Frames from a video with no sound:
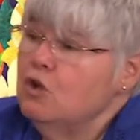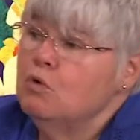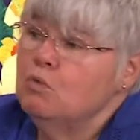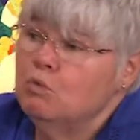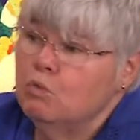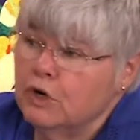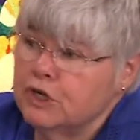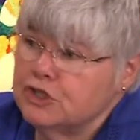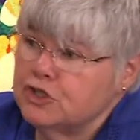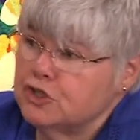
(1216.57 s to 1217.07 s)

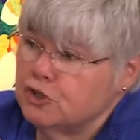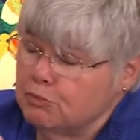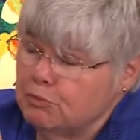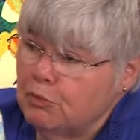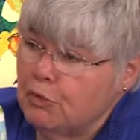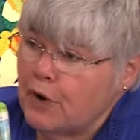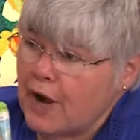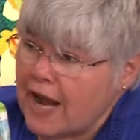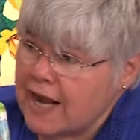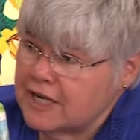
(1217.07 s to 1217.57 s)
one should
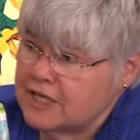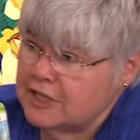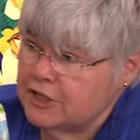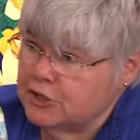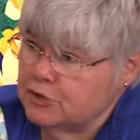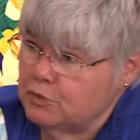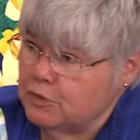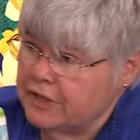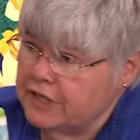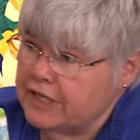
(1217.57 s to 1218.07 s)

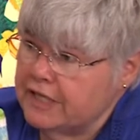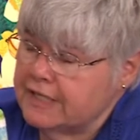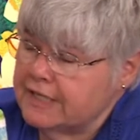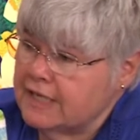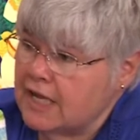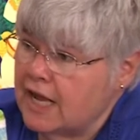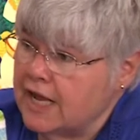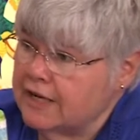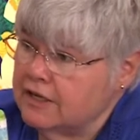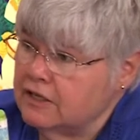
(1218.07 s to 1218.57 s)
practice with this
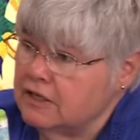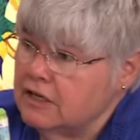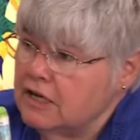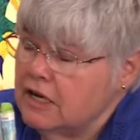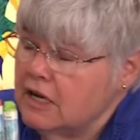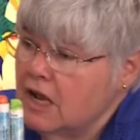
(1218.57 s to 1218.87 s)
on